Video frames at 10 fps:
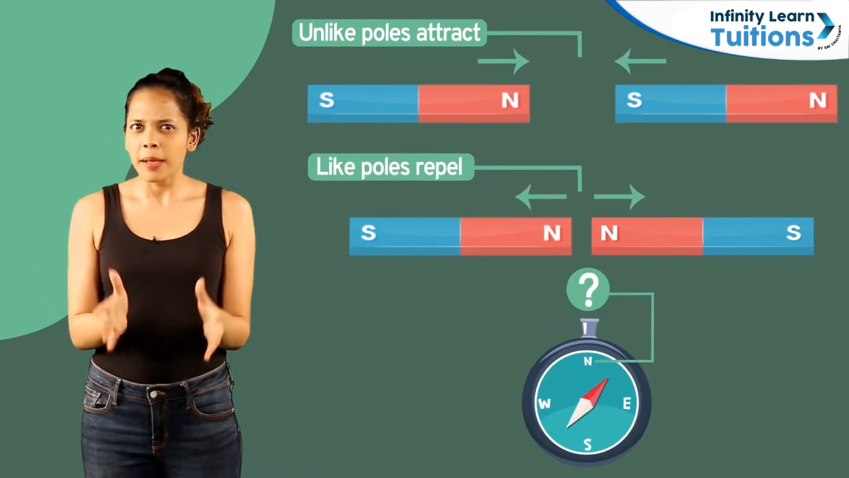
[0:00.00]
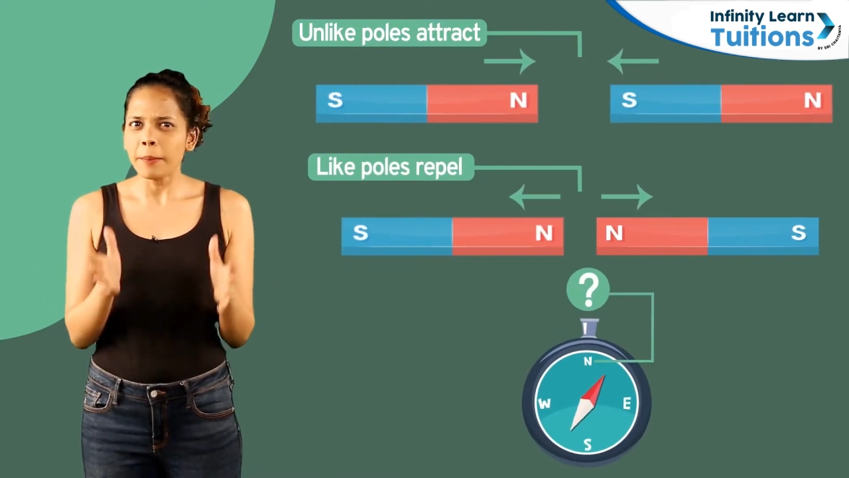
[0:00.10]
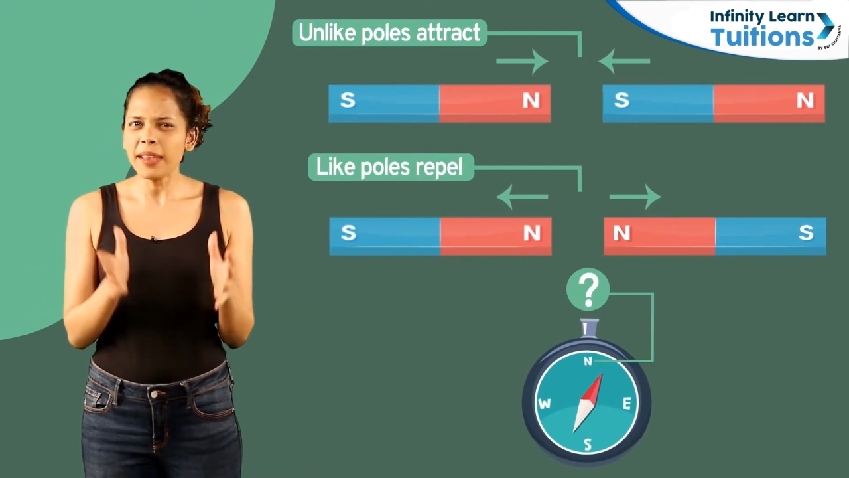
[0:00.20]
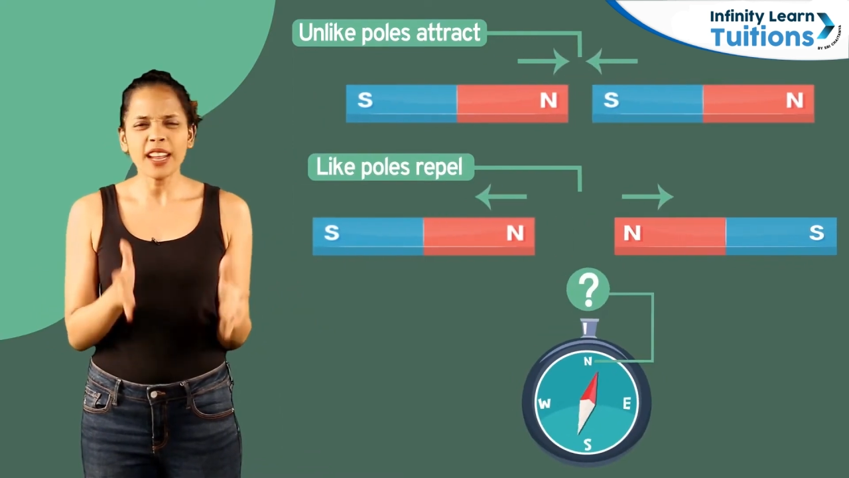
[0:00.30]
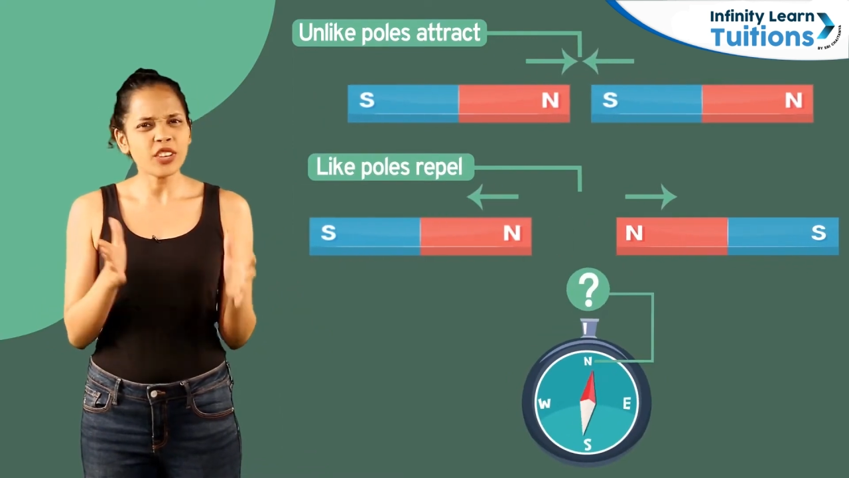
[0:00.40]

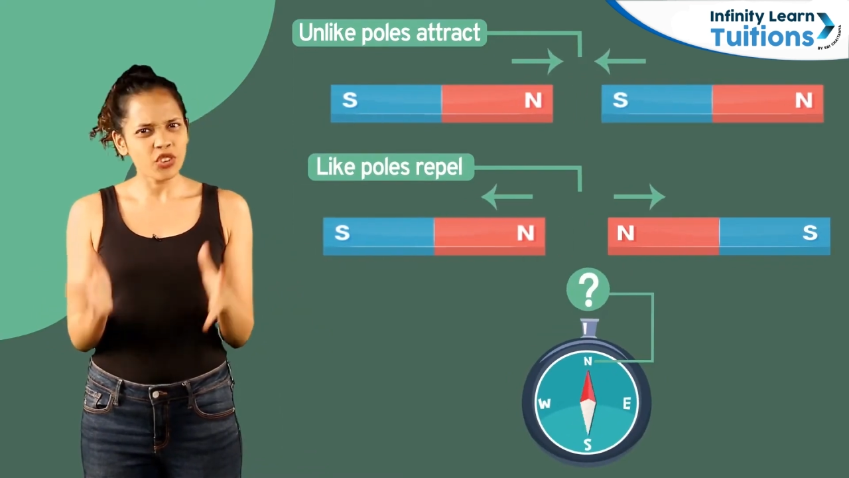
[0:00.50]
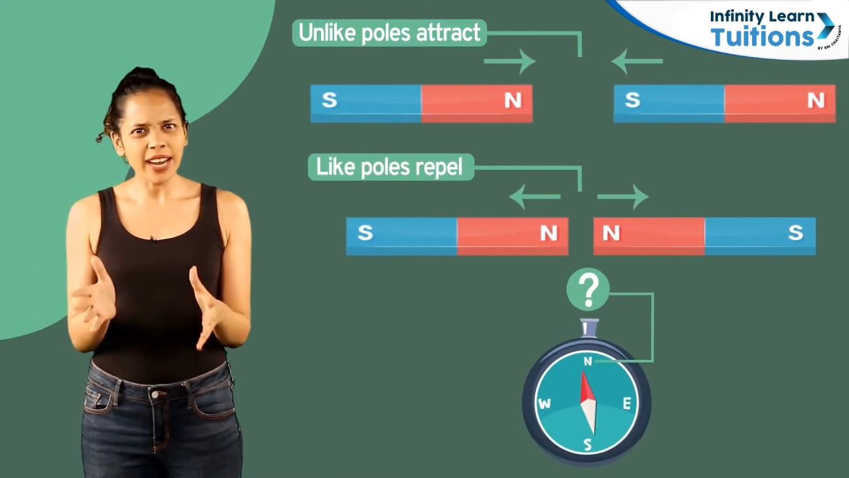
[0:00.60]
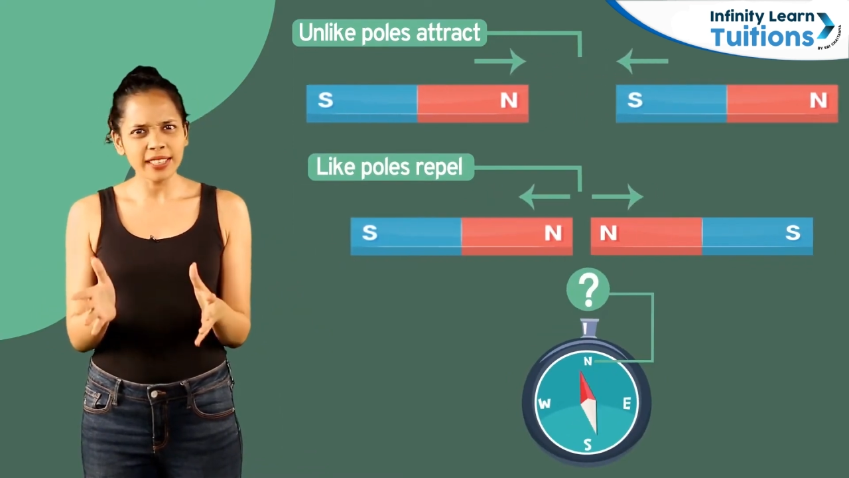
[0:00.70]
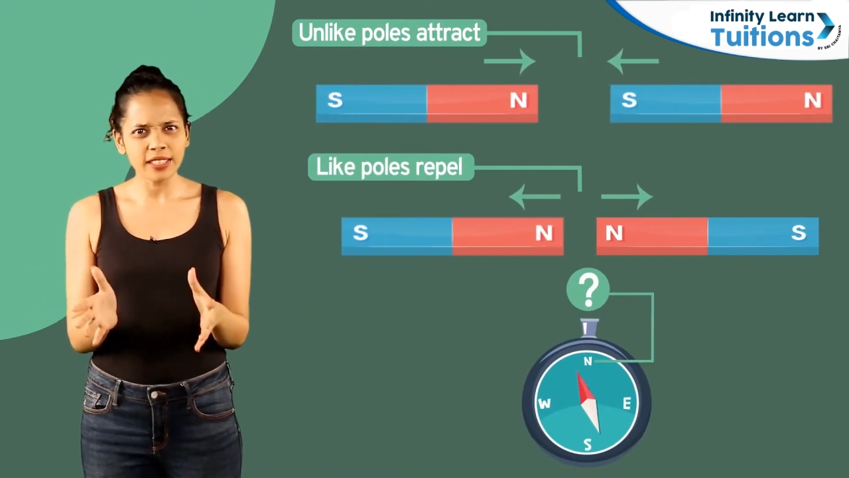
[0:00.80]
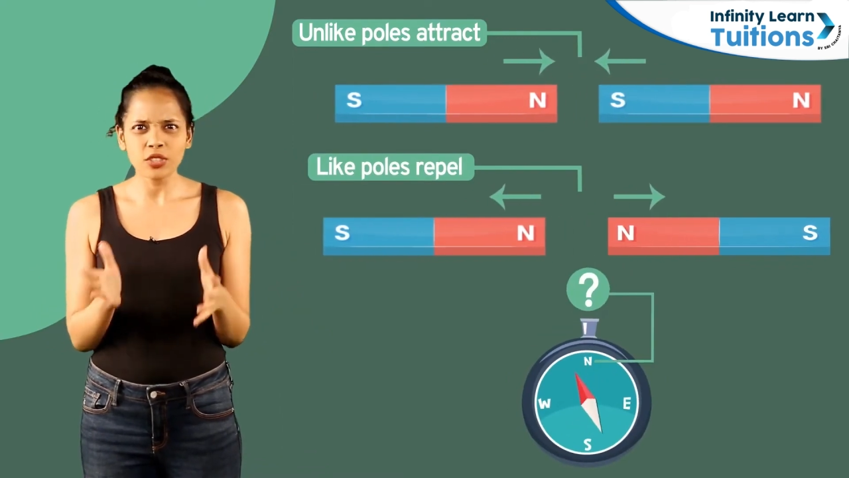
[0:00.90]
be
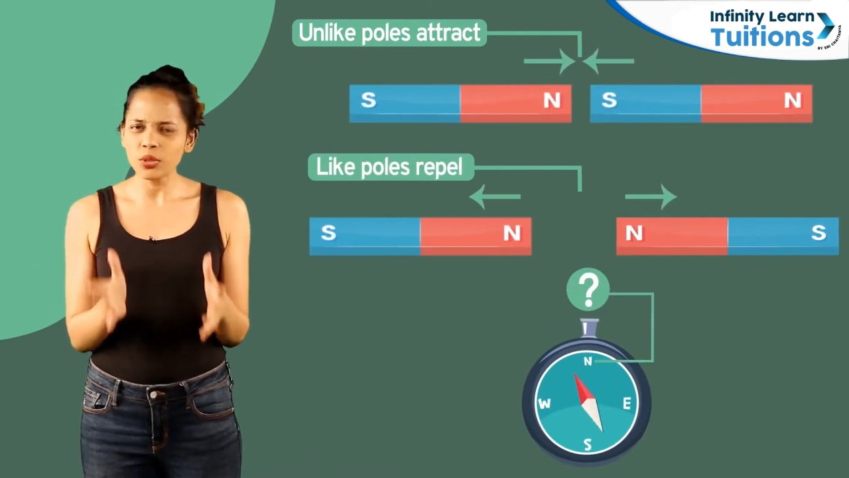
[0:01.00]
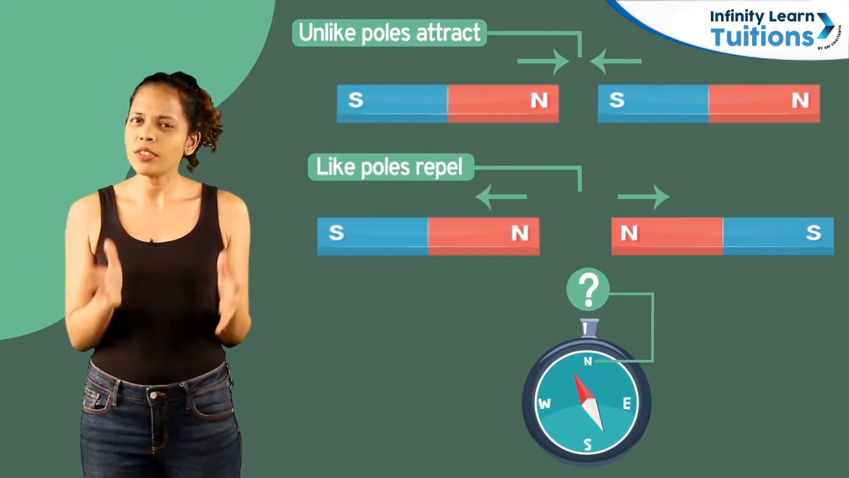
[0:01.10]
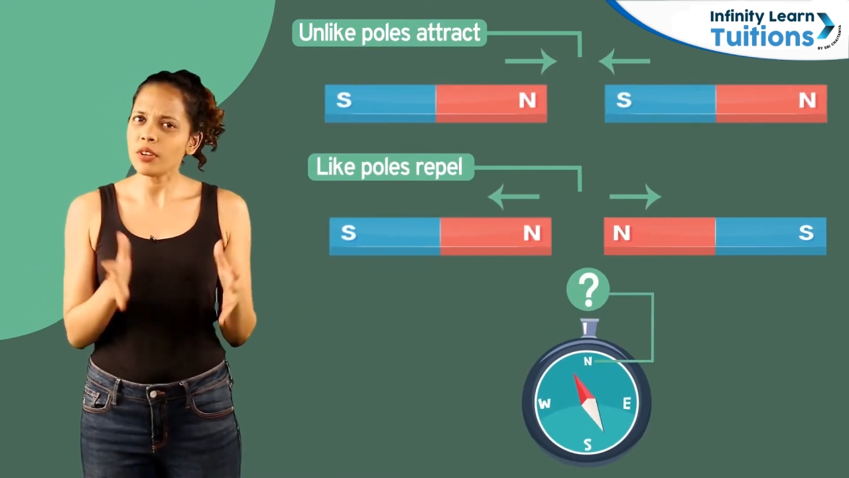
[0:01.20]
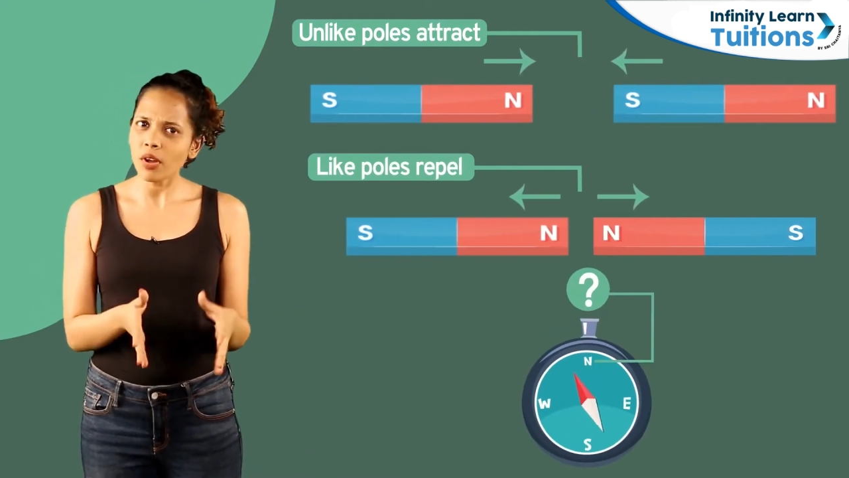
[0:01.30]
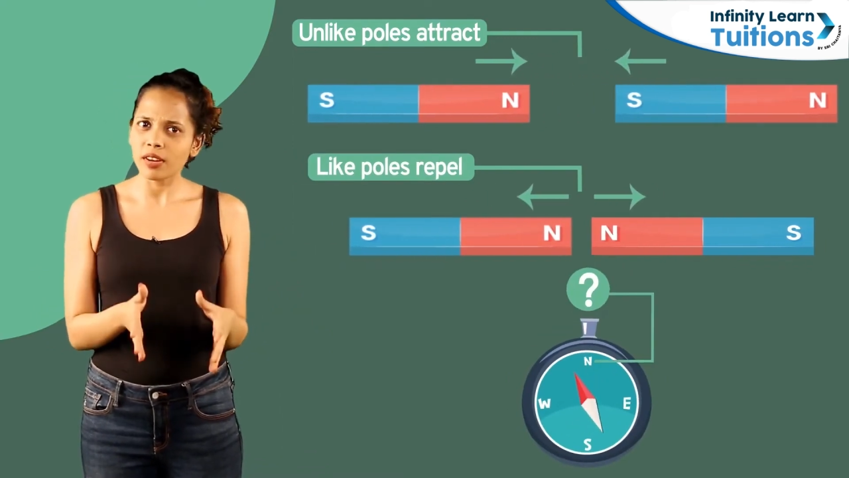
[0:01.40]
attracted to
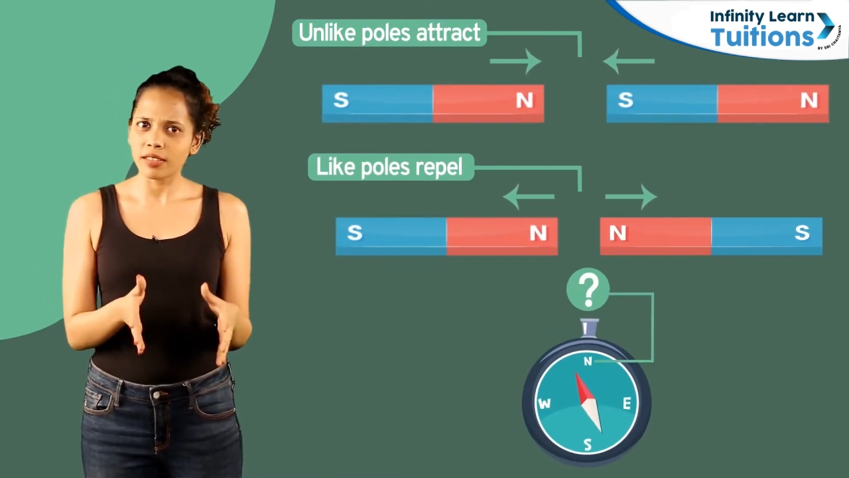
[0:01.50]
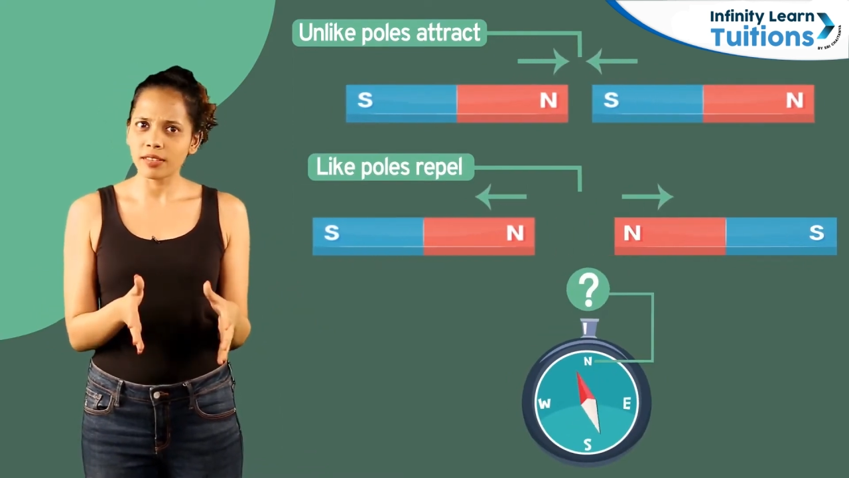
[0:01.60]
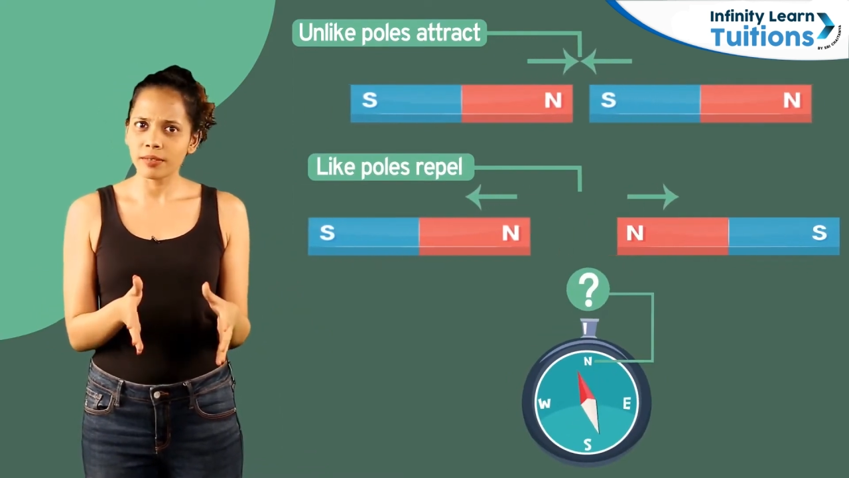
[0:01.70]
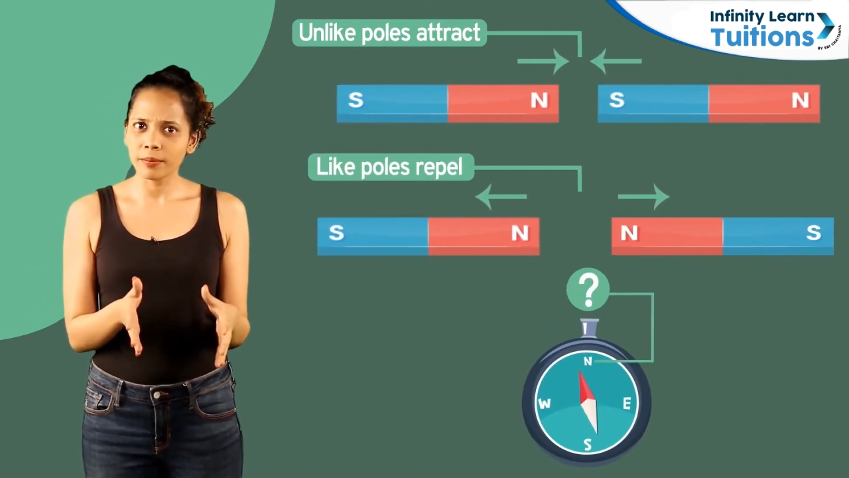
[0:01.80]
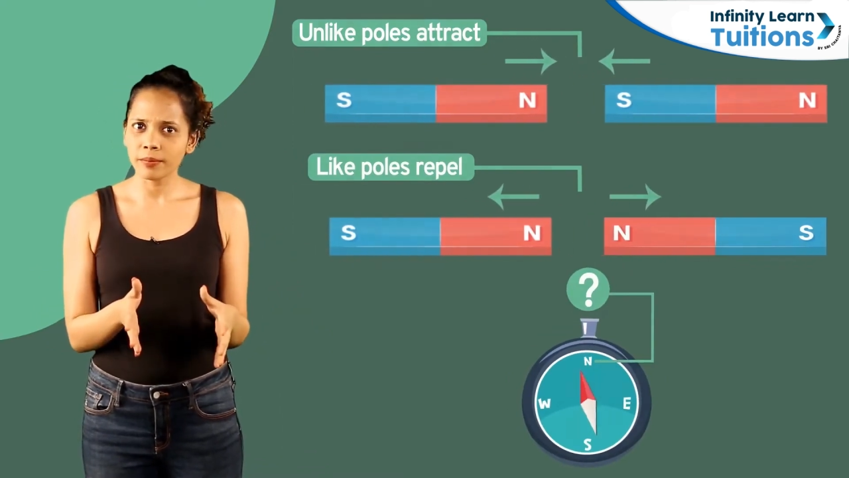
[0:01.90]
the north?